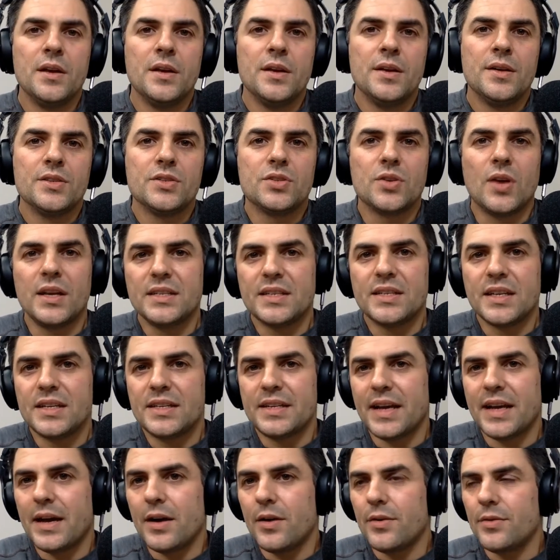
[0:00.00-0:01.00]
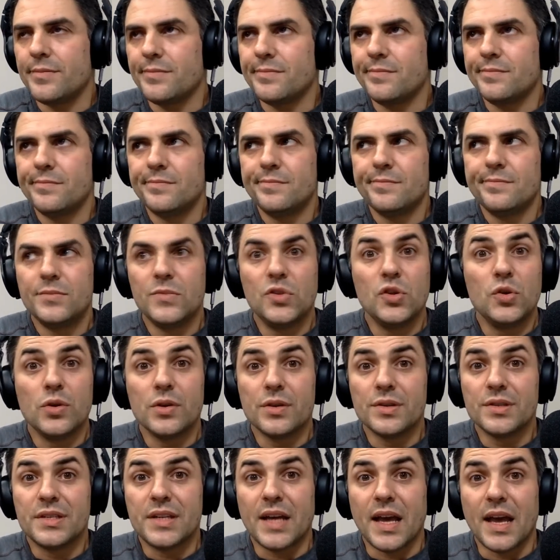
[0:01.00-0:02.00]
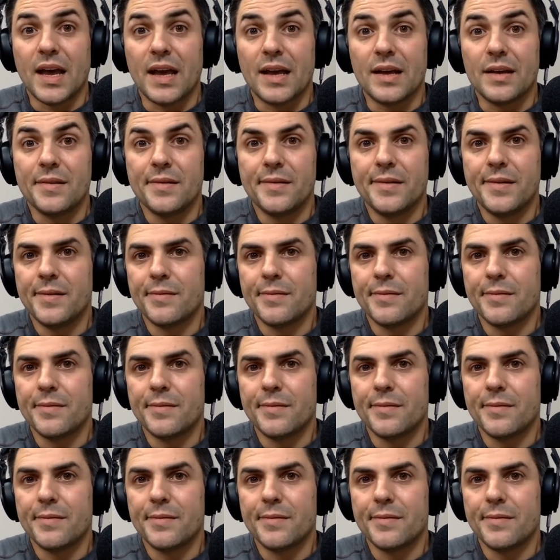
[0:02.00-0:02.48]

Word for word: So I sat down New Year's Day,